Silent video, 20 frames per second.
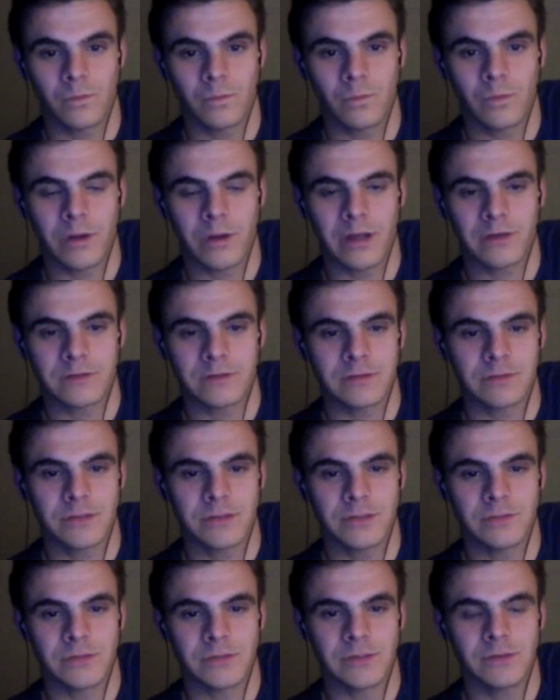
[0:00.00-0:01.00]
What else would
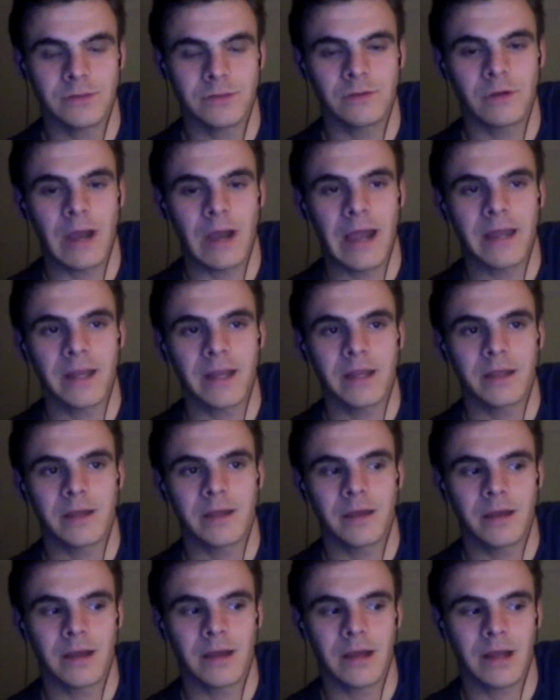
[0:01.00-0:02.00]
you do?
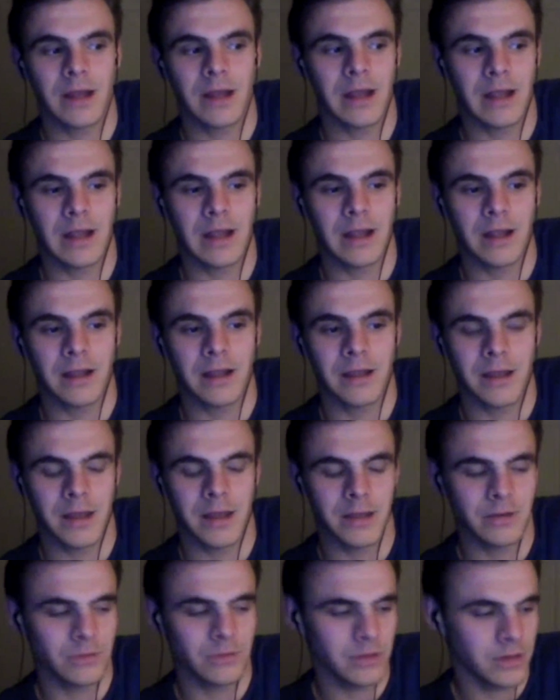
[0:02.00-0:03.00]

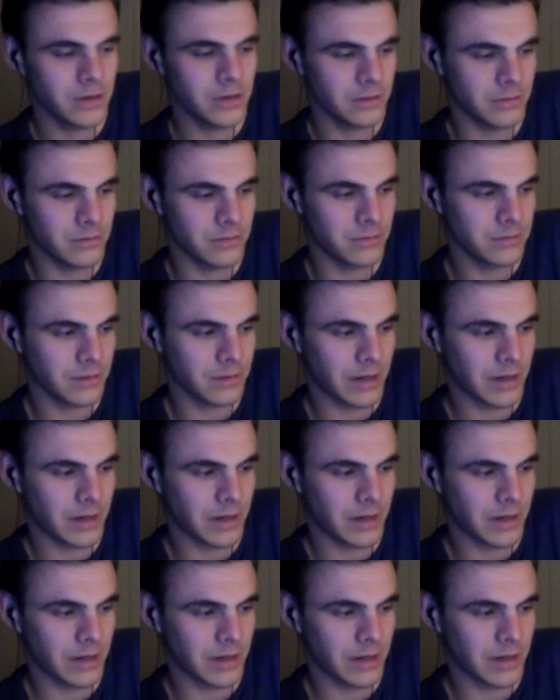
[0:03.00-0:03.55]
I don't know.